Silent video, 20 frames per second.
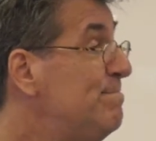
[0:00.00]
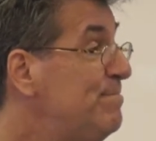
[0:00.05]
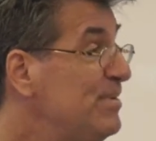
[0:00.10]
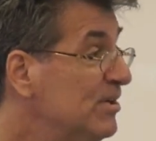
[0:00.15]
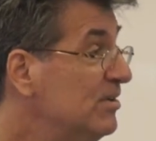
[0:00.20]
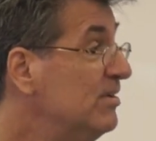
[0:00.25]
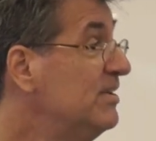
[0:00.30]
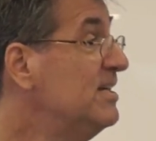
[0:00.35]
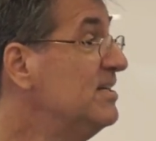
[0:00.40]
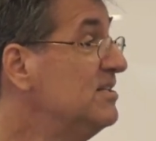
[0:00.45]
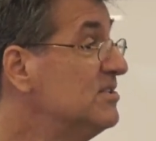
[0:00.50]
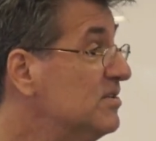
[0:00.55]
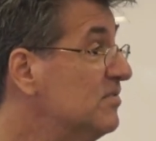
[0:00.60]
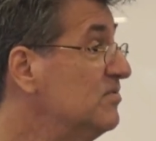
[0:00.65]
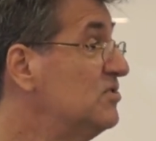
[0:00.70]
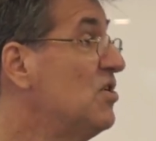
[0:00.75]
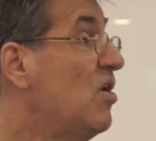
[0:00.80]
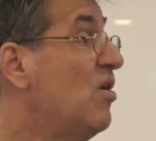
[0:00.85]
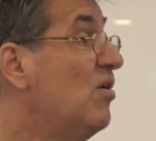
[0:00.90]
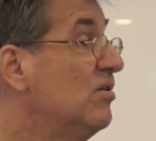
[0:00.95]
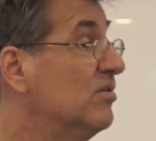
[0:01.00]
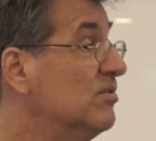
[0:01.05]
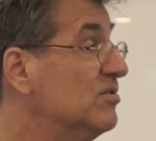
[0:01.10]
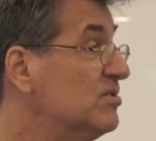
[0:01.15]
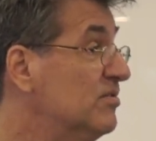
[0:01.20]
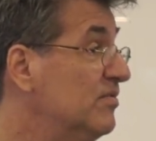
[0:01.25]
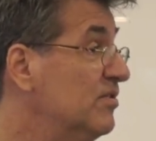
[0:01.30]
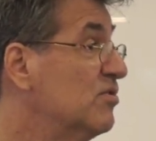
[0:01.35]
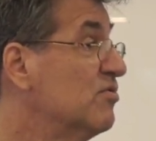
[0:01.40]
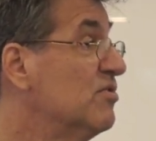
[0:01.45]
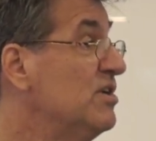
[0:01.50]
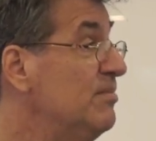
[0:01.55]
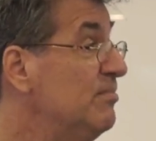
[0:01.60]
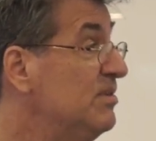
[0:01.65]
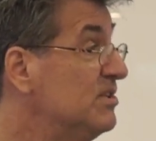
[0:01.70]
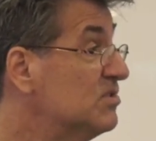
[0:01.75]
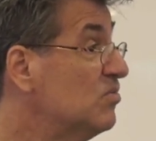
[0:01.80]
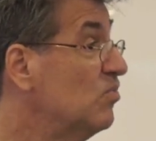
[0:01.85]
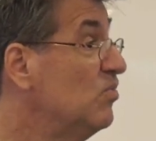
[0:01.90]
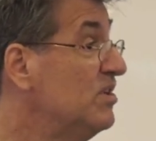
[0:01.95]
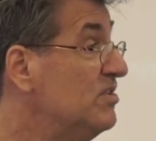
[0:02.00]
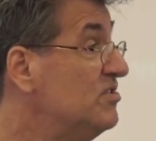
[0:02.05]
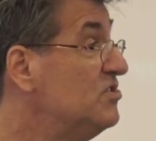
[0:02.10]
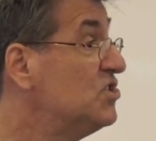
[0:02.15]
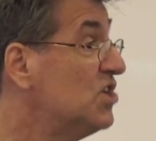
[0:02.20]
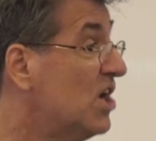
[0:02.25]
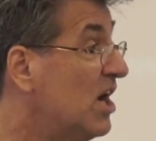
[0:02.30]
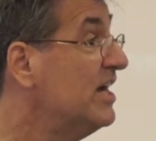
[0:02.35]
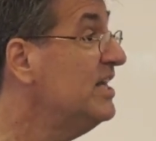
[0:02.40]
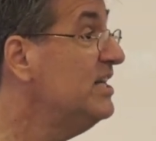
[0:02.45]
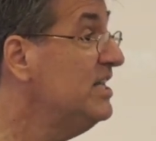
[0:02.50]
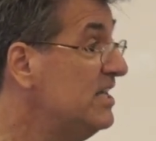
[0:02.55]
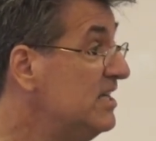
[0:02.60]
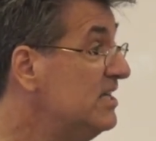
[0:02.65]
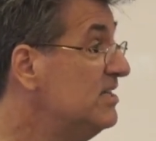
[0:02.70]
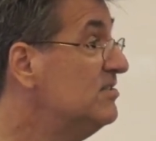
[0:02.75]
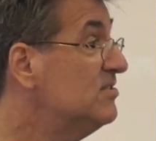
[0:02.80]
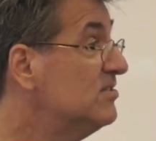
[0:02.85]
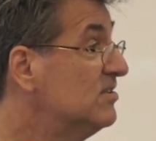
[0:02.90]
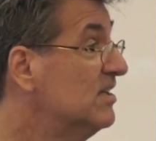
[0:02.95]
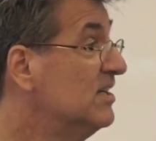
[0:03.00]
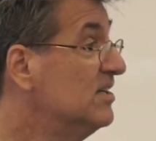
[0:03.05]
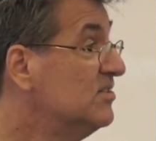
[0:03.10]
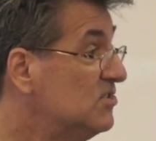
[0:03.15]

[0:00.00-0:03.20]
billions of dollars of agreements with Chinese